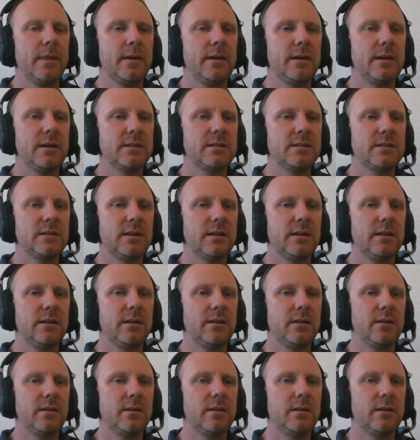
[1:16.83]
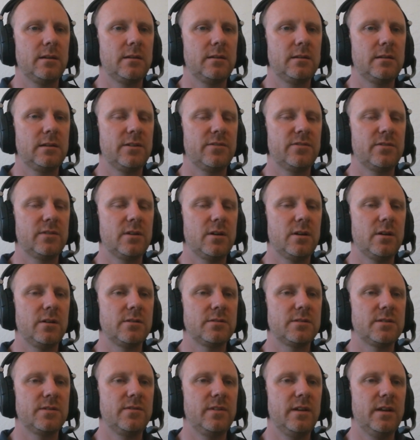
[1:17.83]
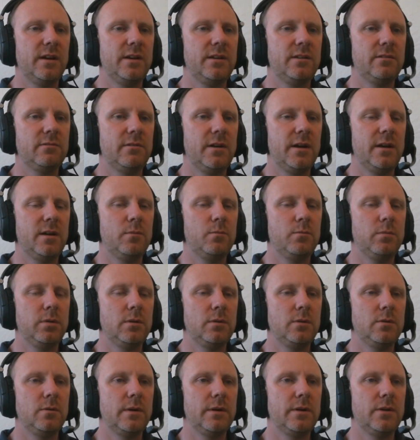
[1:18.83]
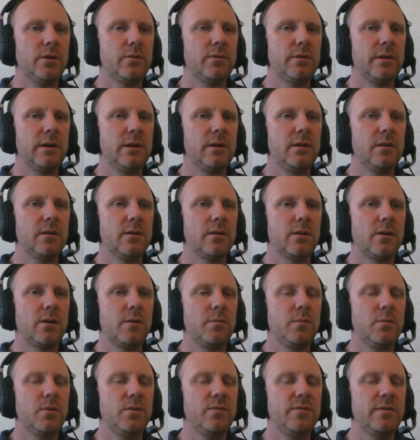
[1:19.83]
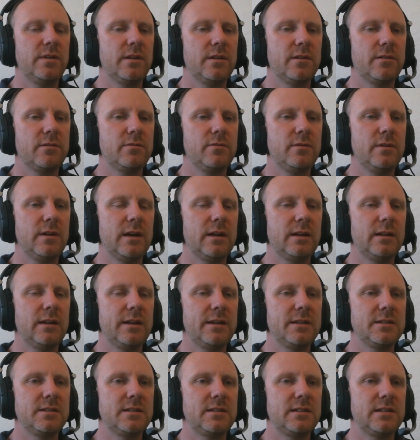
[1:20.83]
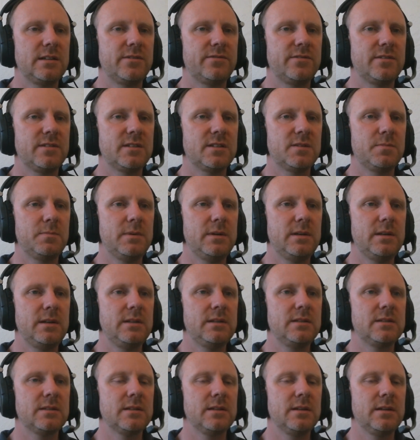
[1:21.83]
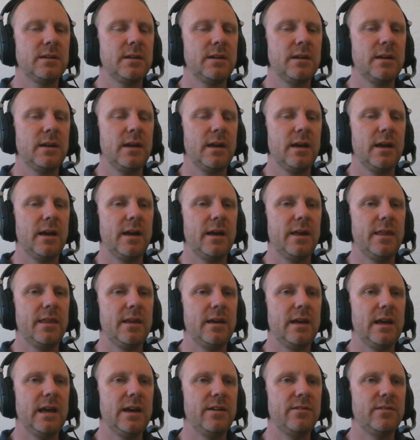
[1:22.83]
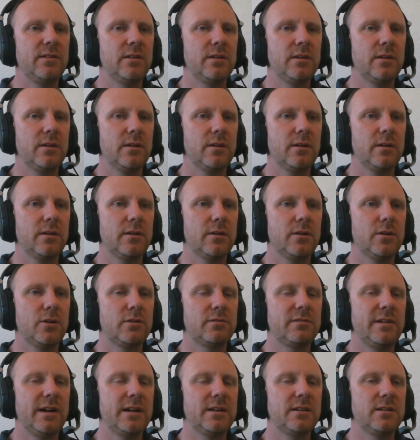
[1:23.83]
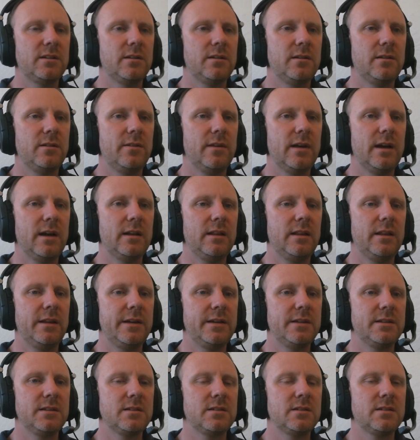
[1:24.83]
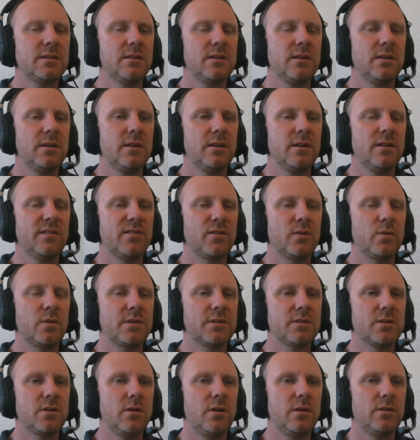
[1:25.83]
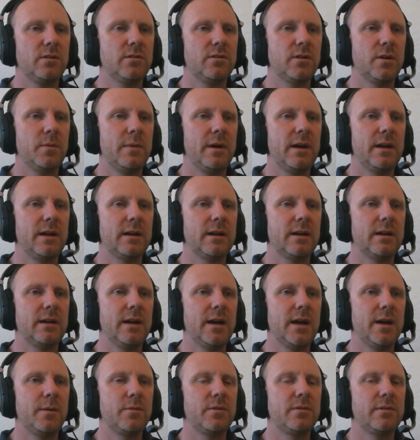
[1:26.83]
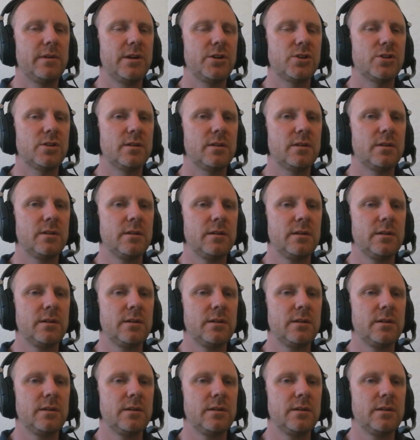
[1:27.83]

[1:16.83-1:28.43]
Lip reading: is that the different colors of light, red, blue, and green, are moving through that lens at different speeds, and they haven't corrected that lens for what's called chromatic aberration.